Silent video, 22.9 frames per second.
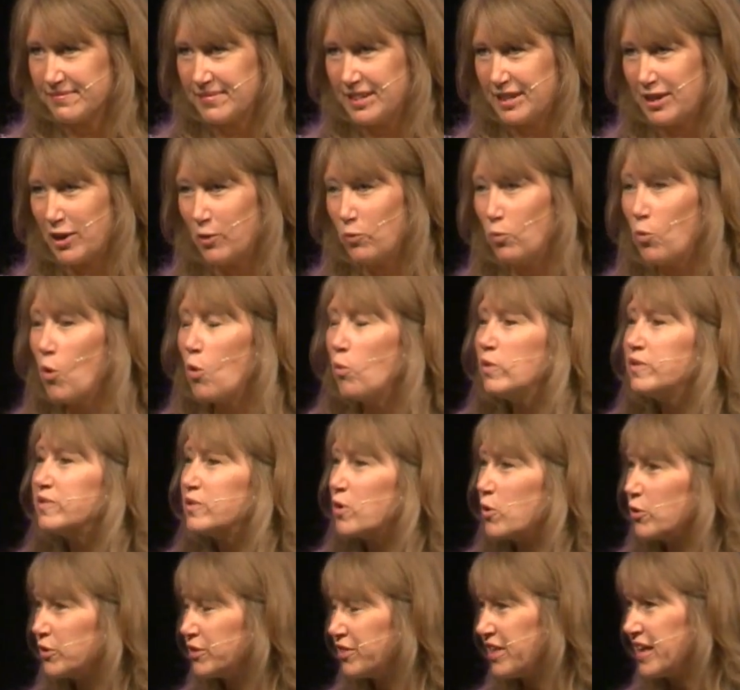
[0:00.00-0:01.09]
You know, what was
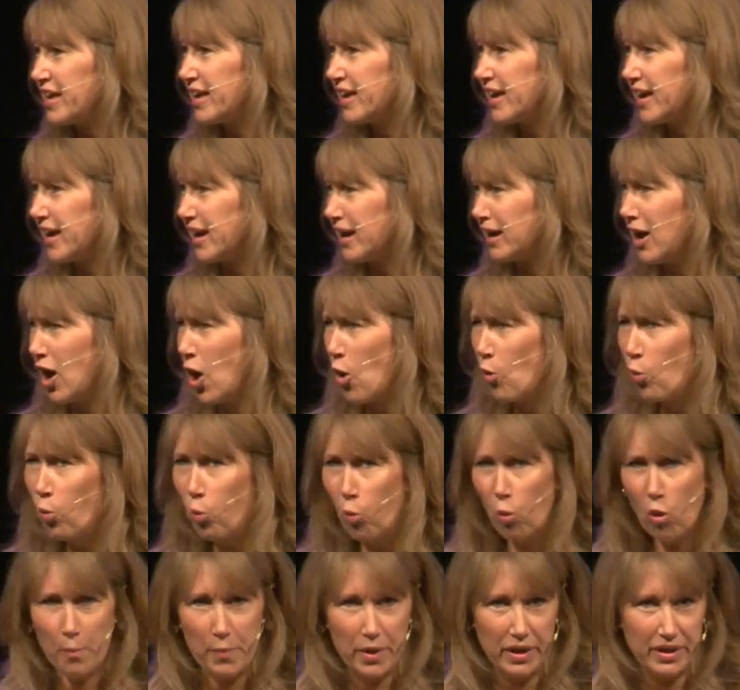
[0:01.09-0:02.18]
God thinking? A
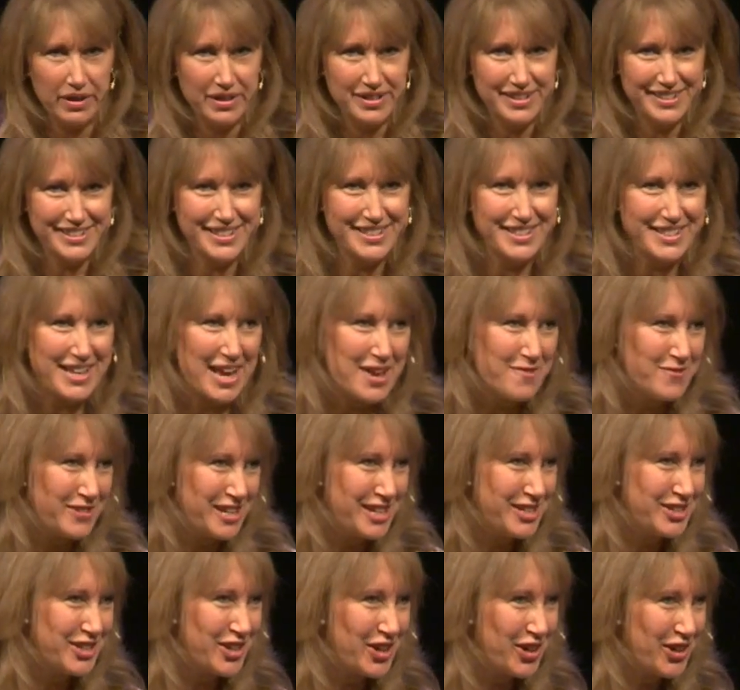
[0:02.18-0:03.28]
woman to save an
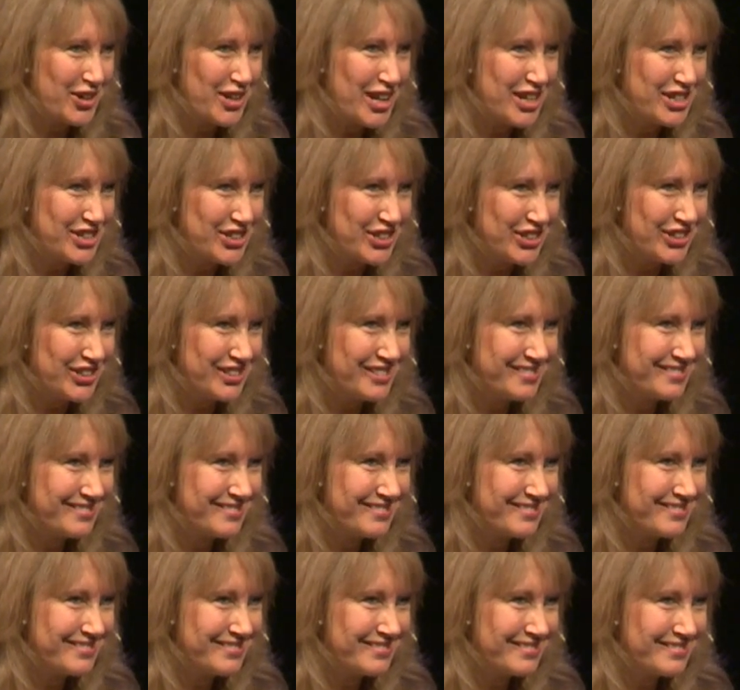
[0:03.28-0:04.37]
entire nation.
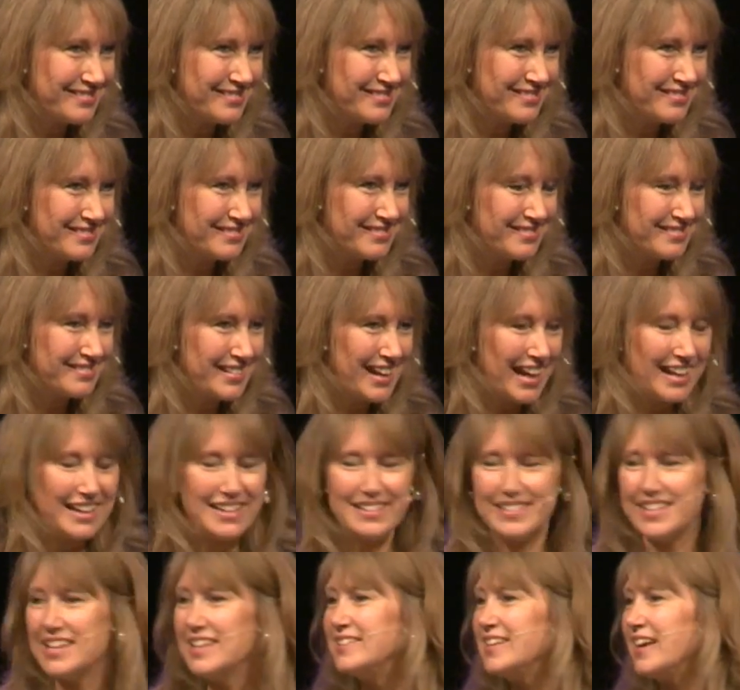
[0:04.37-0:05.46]
And
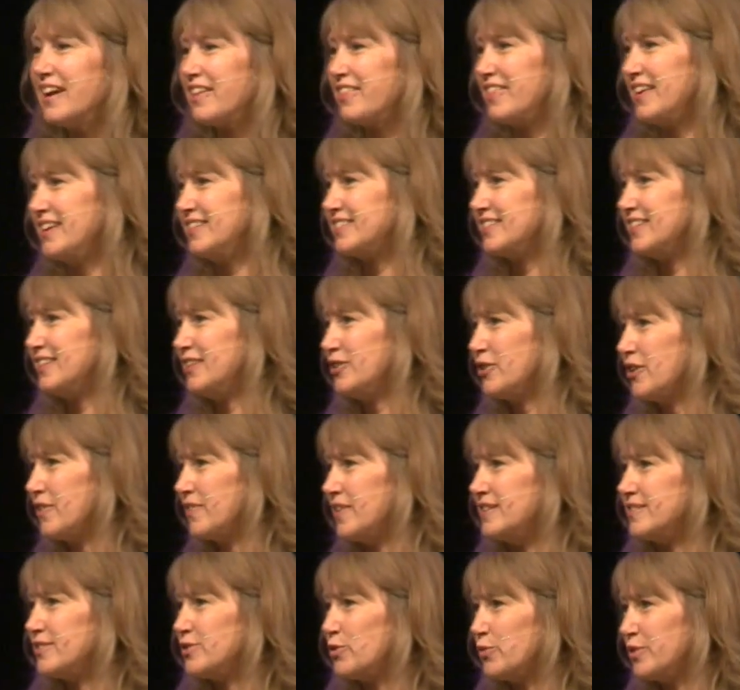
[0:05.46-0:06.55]
it's easy, I think, to look at
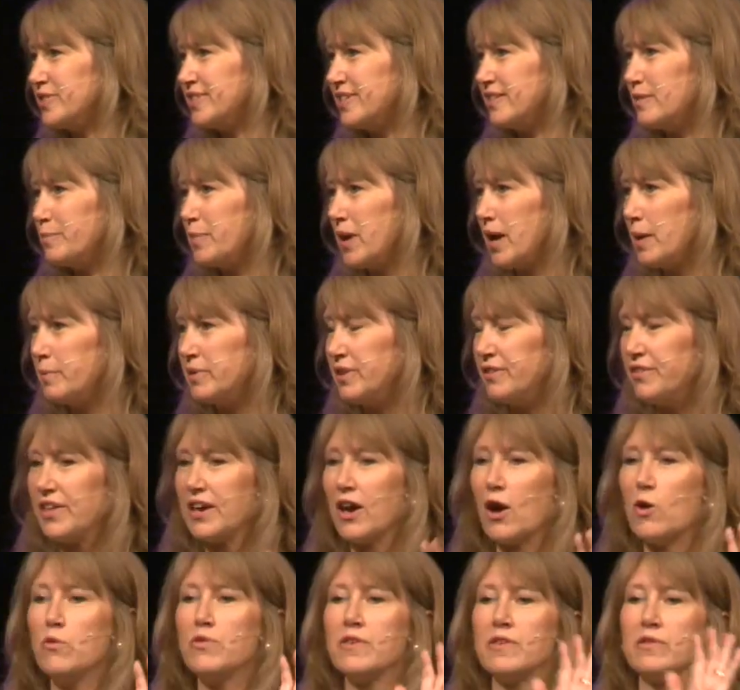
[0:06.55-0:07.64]
these stories in the Bible and think,
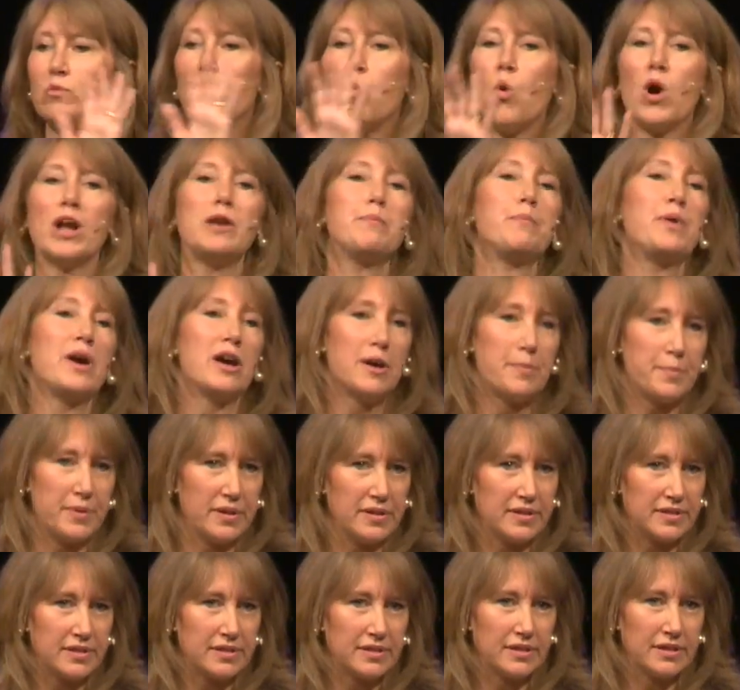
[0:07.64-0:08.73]
oh, there's one
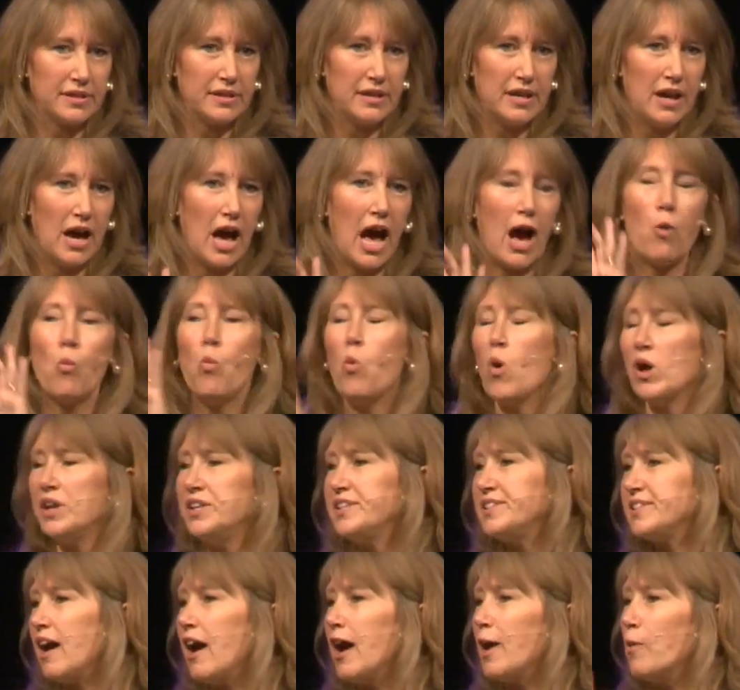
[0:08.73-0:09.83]
purpose at one
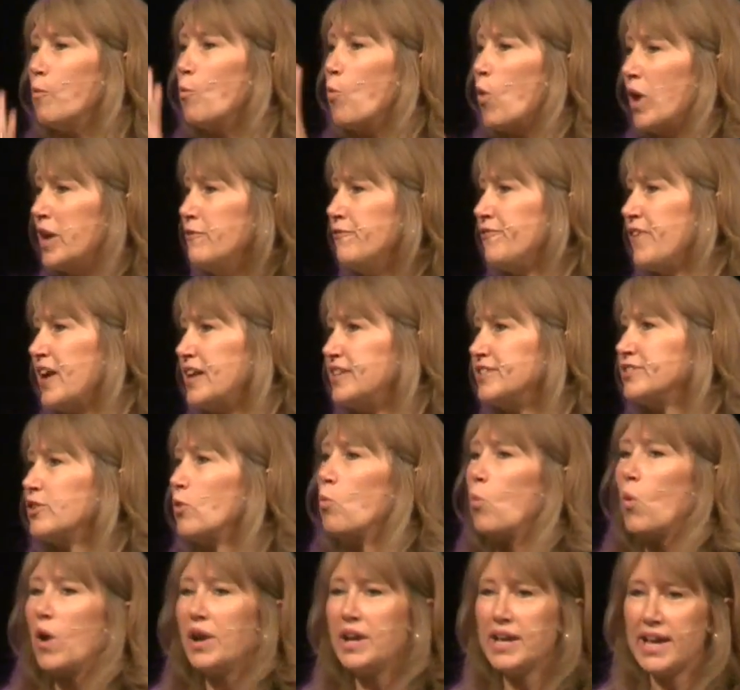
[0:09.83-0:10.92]
time, one event
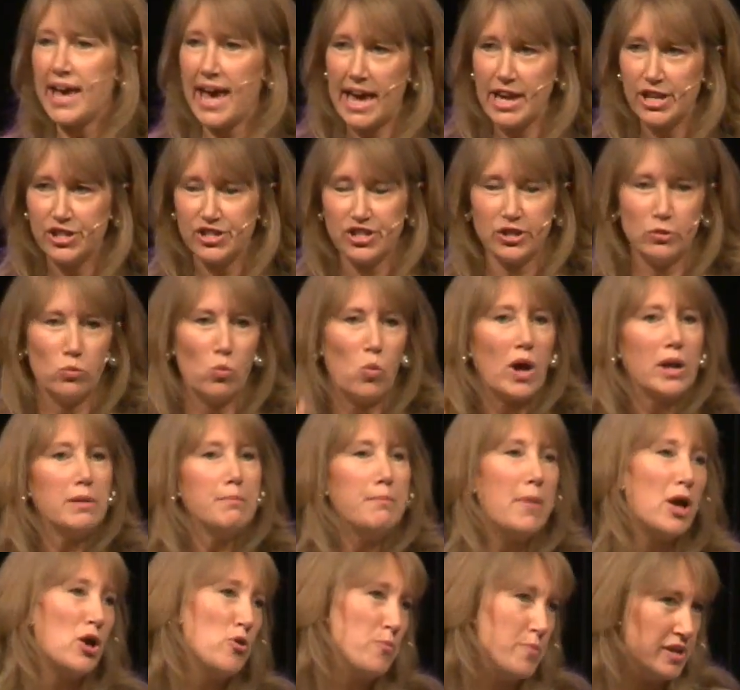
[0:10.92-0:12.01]
on one occasion, one
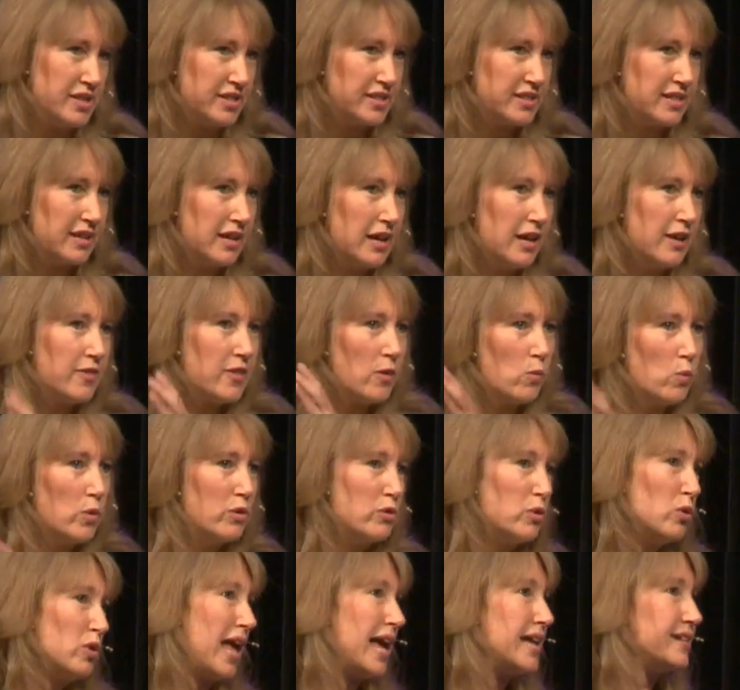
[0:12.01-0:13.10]
moment that we're
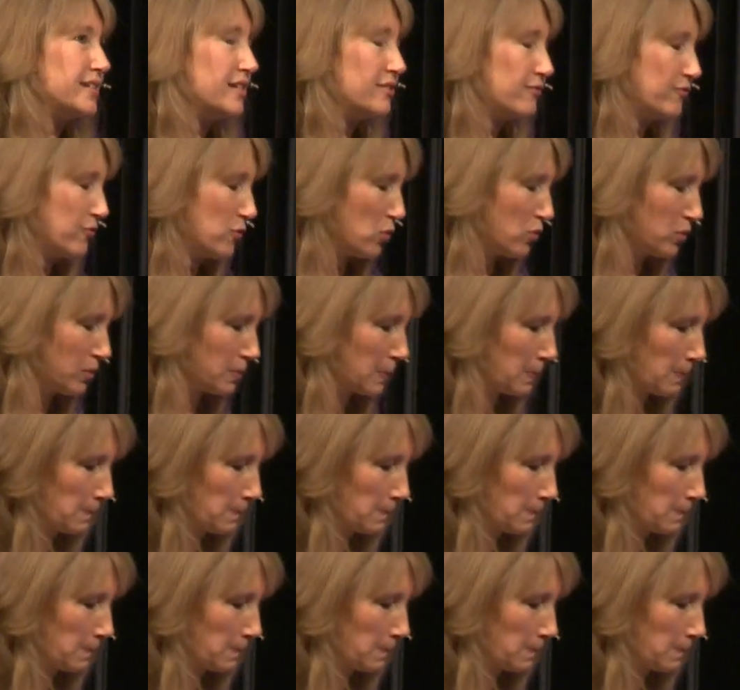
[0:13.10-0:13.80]
all headed for.